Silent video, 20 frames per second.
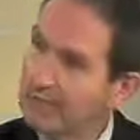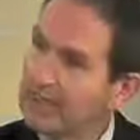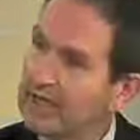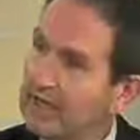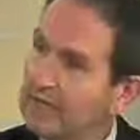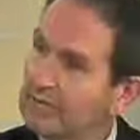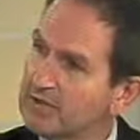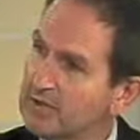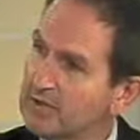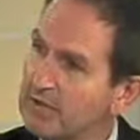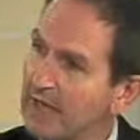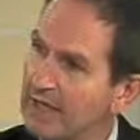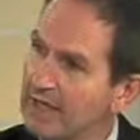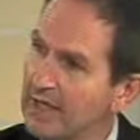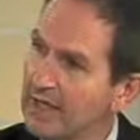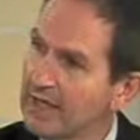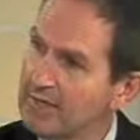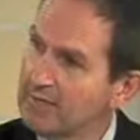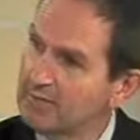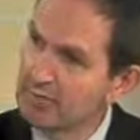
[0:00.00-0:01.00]
He comes from
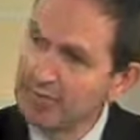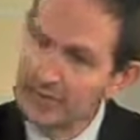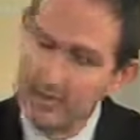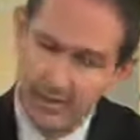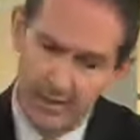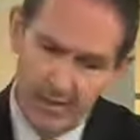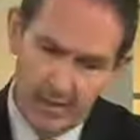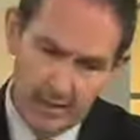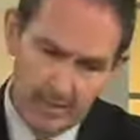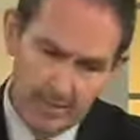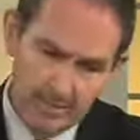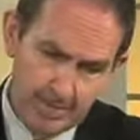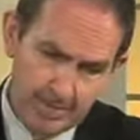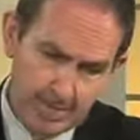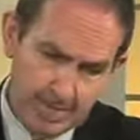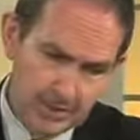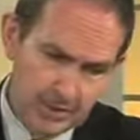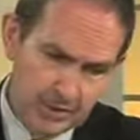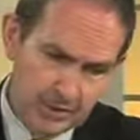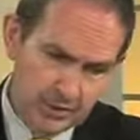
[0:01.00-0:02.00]
Adelaide. He's been
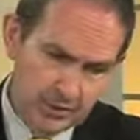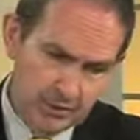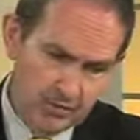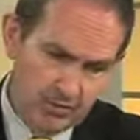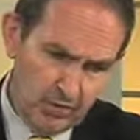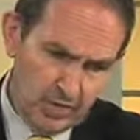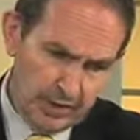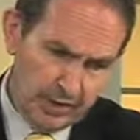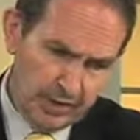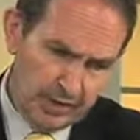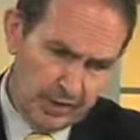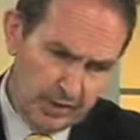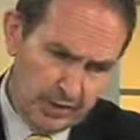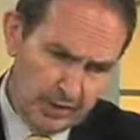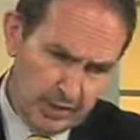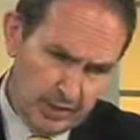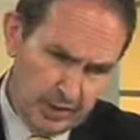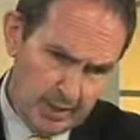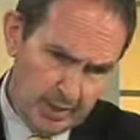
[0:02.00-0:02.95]
sort of one of the